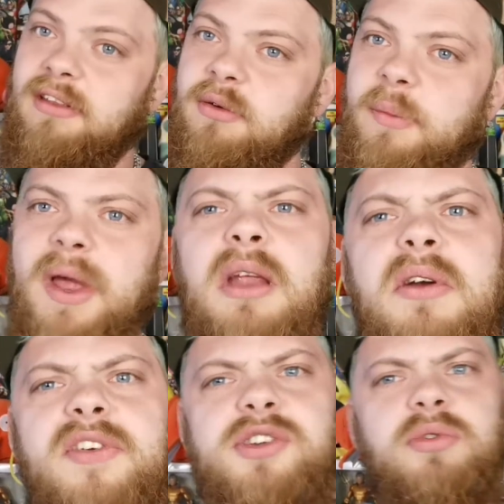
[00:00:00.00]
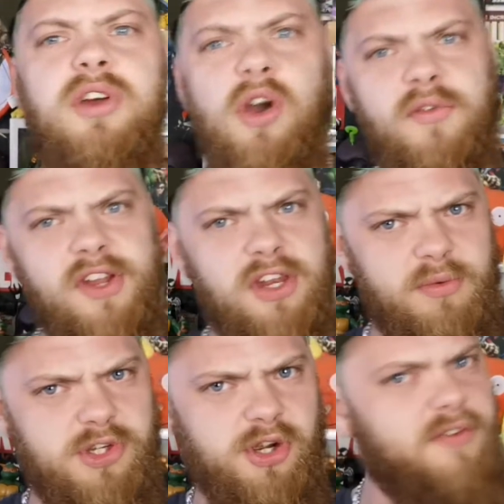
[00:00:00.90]
get to it. But anyway, visuals, hope you
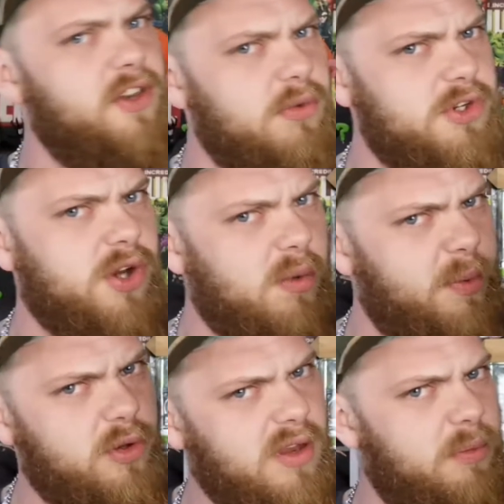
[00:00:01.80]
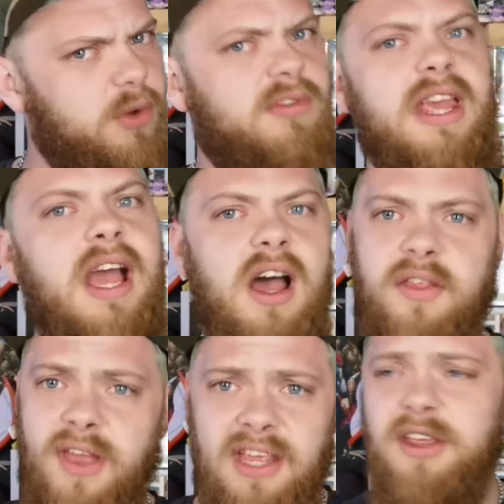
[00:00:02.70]
do enjoy. If you do enjoy,
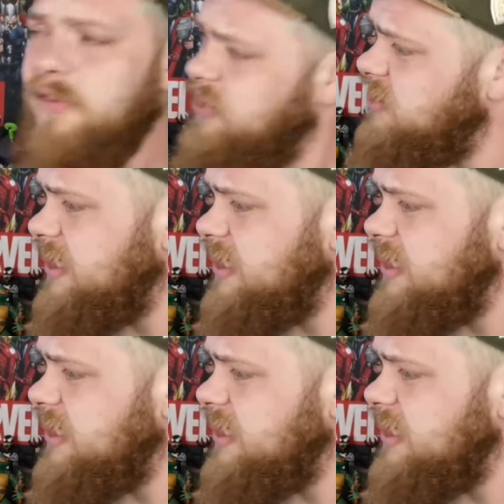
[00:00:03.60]
Wabooski, thank you for